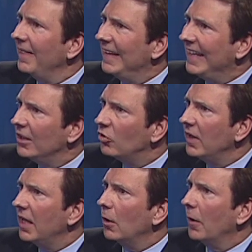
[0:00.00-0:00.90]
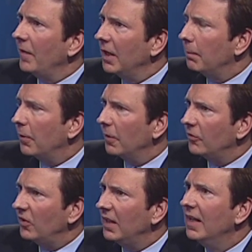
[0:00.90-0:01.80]
the internet? Are they in
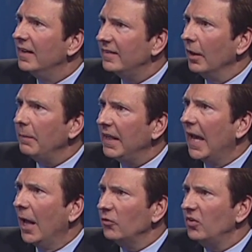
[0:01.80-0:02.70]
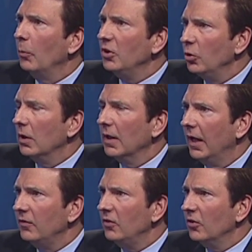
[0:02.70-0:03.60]
person? Tell me how someone
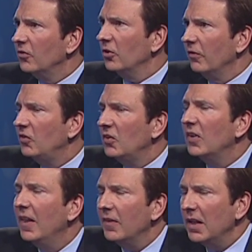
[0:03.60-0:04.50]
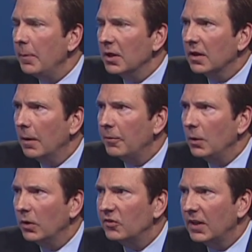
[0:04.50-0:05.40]
utilizes your services. The name of your
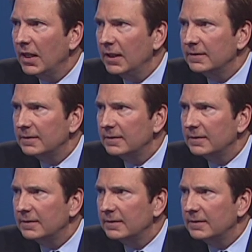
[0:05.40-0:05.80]
company, once again, is?